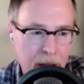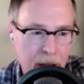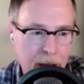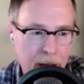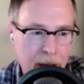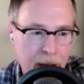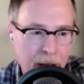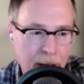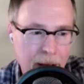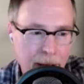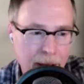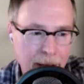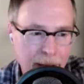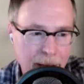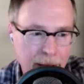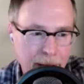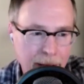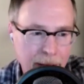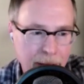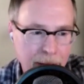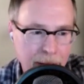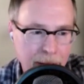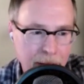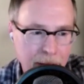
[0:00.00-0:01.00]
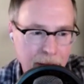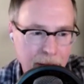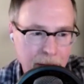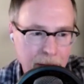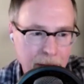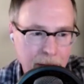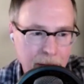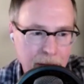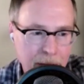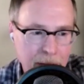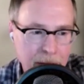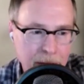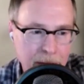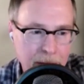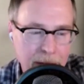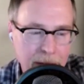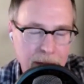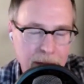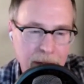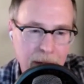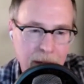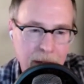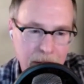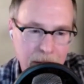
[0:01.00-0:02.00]
I
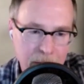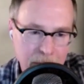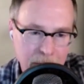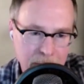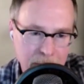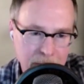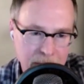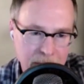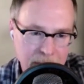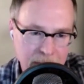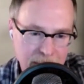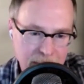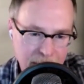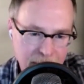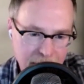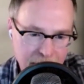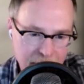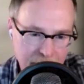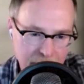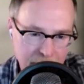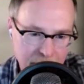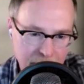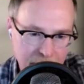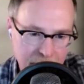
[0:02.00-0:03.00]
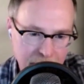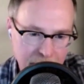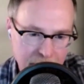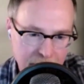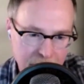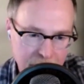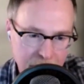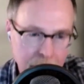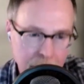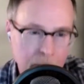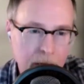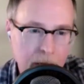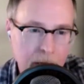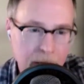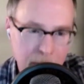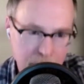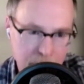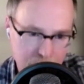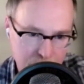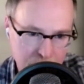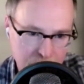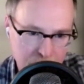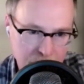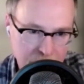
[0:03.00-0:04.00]
didn't understand it, but I
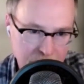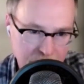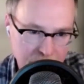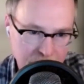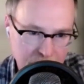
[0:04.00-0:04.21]
could believe